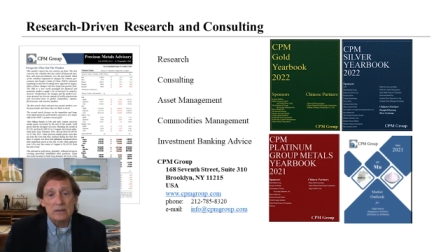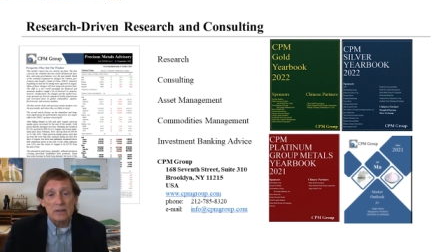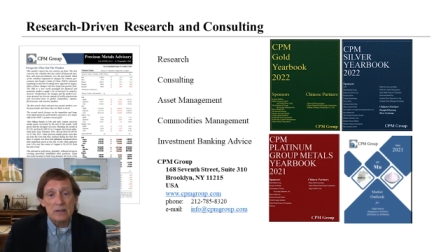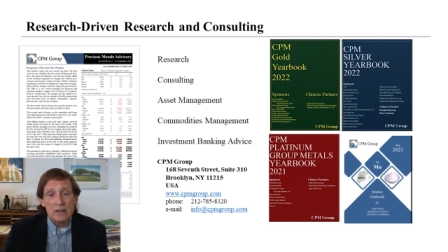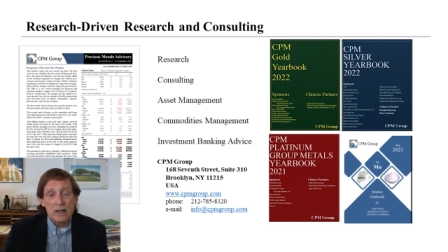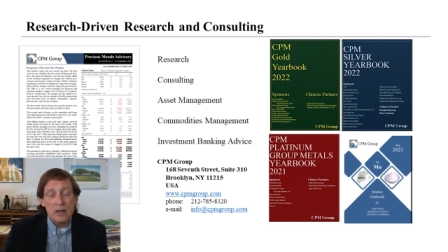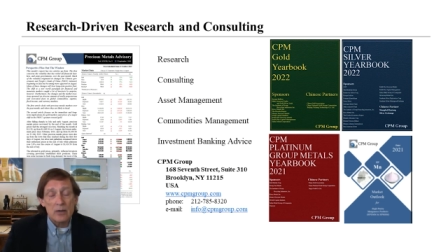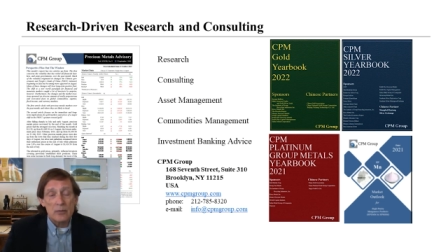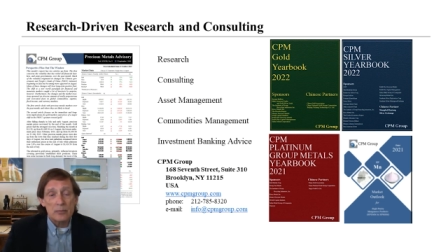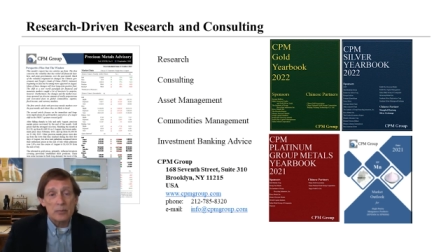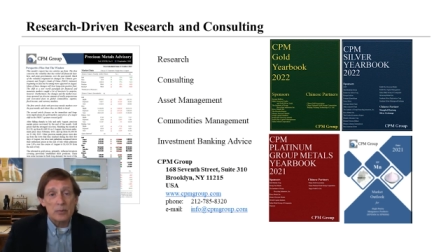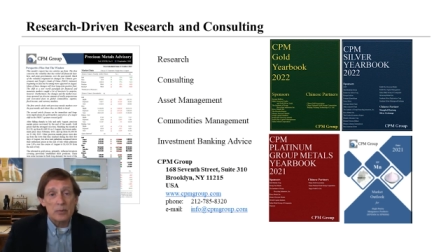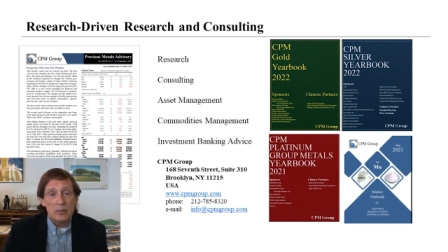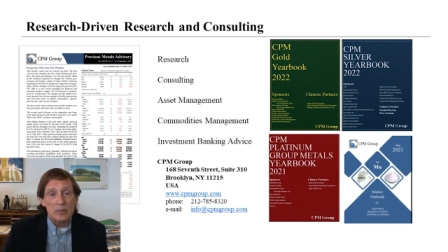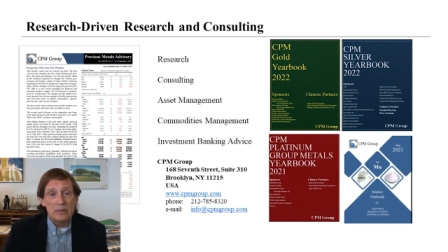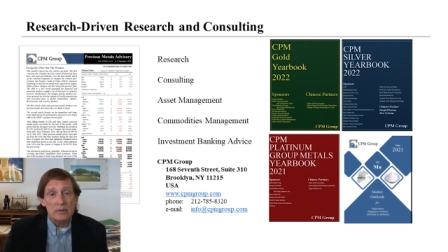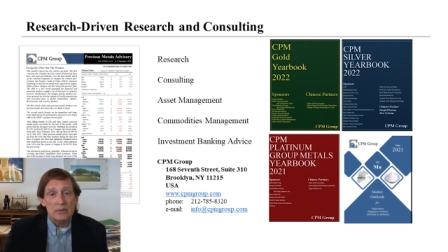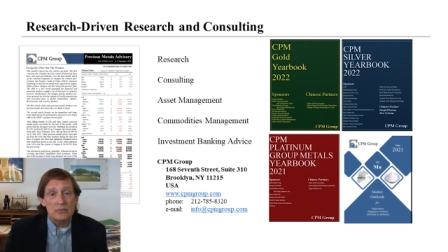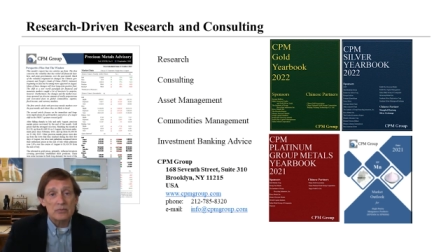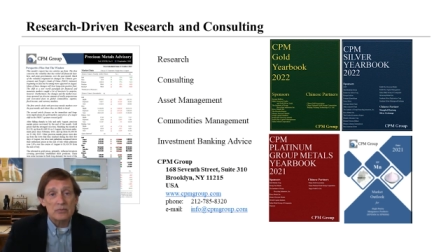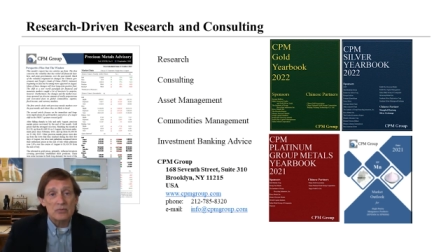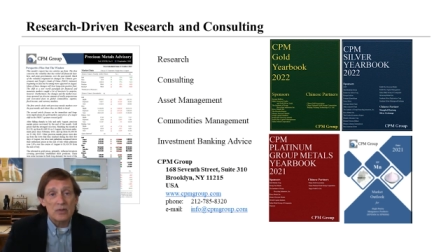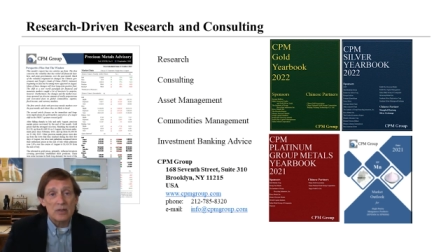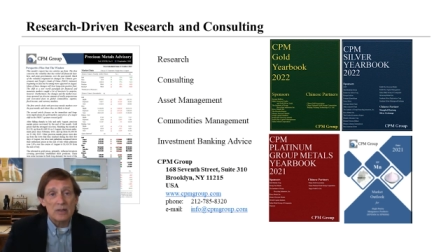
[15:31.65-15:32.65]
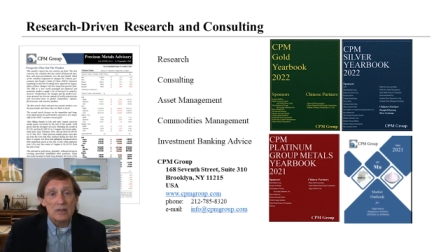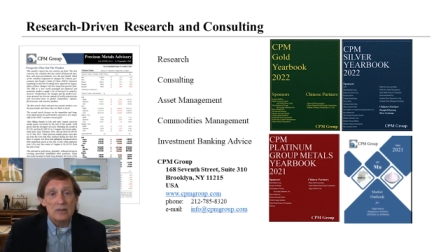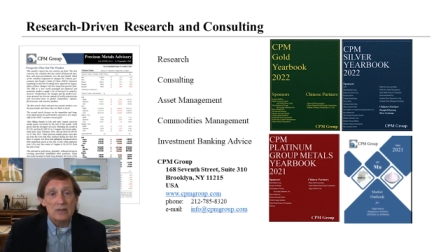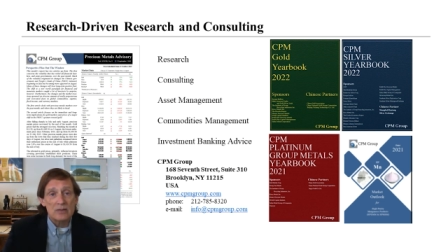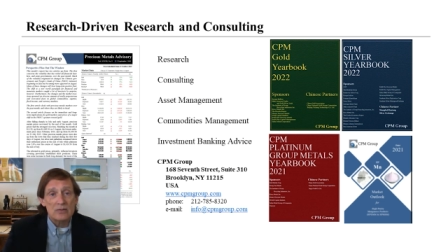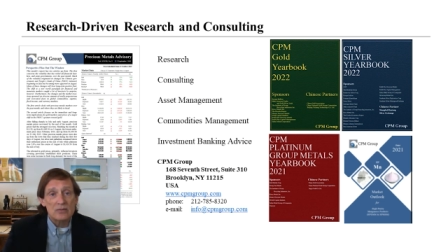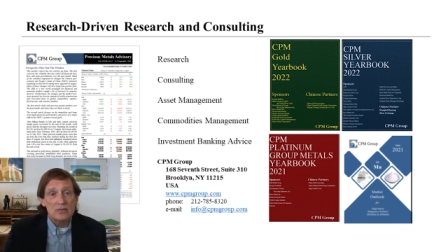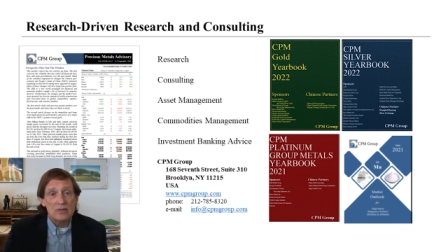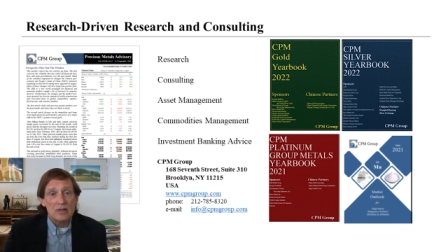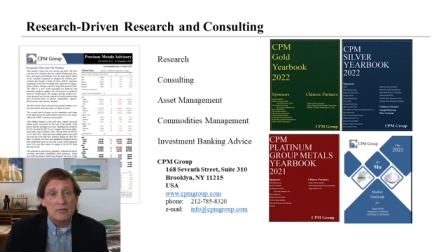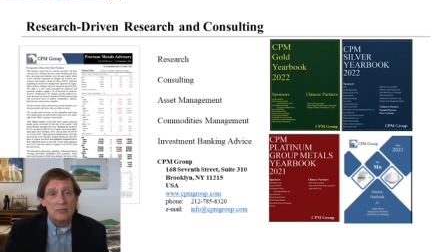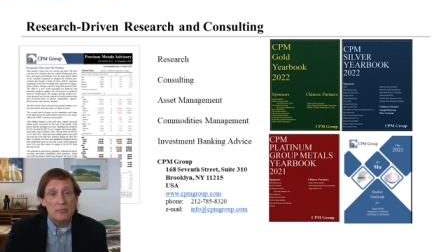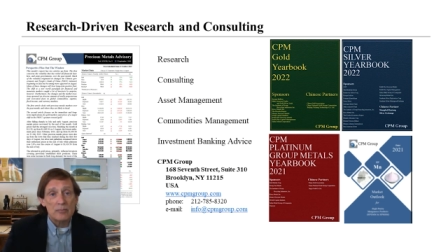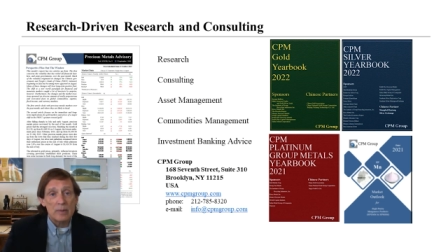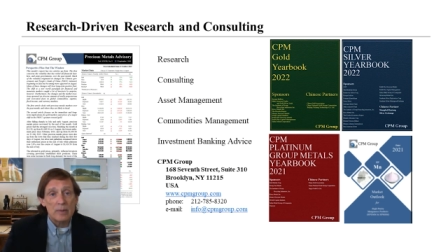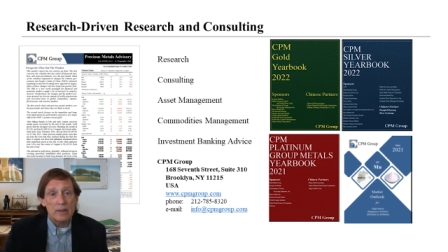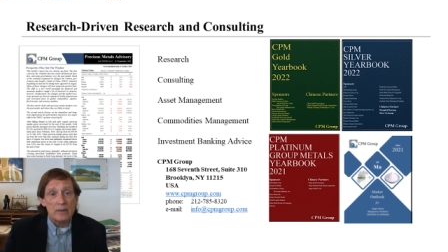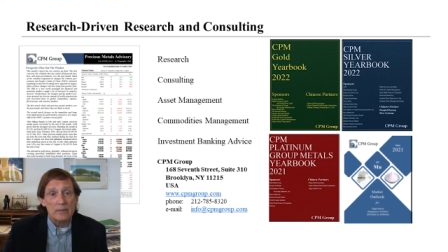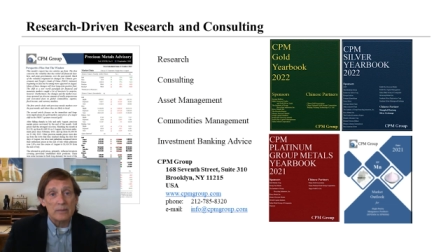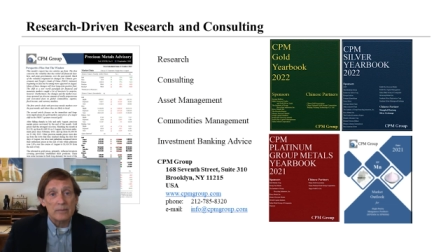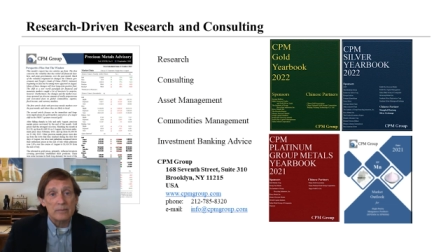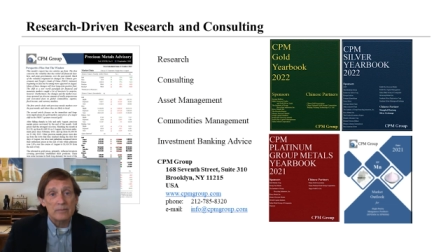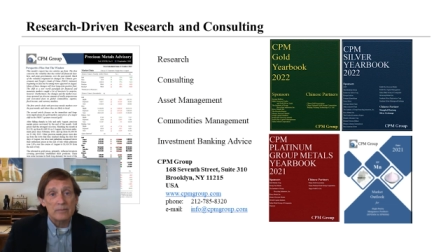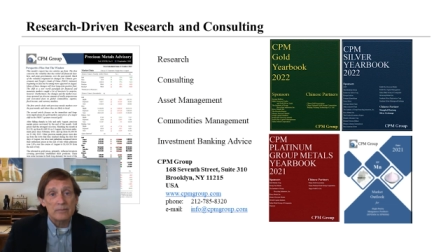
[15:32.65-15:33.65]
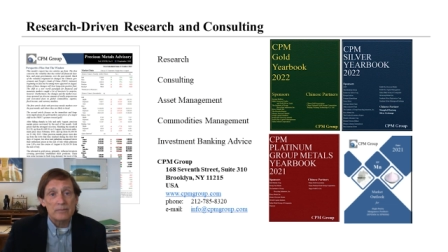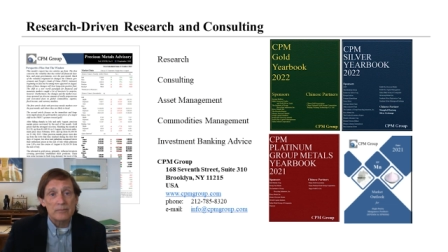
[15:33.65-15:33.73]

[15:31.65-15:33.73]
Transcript: to help you understand this stuff better.